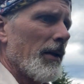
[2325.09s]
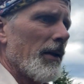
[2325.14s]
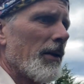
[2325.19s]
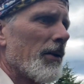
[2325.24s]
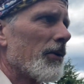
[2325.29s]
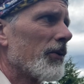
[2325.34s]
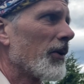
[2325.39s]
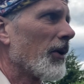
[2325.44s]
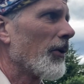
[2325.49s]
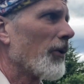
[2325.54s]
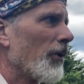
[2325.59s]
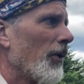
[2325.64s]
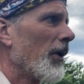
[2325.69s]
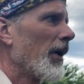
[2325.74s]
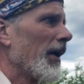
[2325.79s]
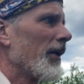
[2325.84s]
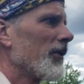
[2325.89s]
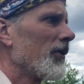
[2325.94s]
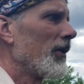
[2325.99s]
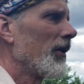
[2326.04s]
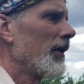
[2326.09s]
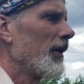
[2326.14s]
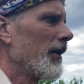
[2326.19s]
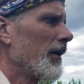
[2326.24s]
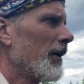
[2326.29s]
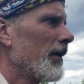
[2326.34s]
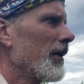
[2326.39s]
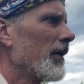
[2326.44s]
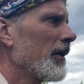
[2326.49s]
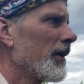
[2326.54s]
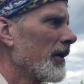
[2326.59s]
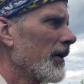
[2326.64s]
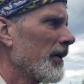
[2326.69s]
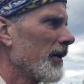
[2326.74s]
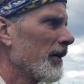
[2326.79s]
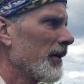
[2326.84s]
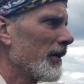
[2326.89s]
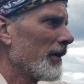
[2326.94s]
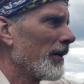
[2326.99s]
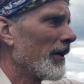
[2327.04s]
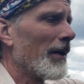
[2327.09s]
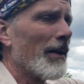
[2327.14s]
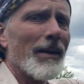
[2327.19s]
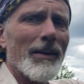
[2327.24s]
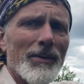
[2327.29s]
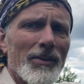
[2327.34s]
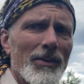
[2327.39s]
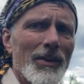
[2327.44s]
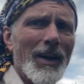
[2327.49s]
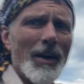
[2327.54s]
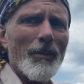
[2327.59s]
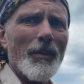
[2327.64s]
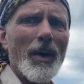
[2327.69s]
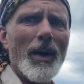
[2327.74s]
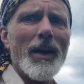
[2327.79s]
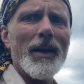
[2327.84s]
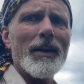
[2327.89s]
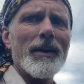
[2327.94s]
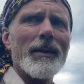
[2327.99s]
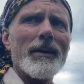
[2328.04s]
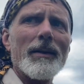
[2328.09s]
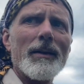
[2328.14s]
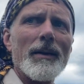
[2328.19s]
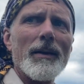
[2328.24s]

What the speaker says: So and it's not my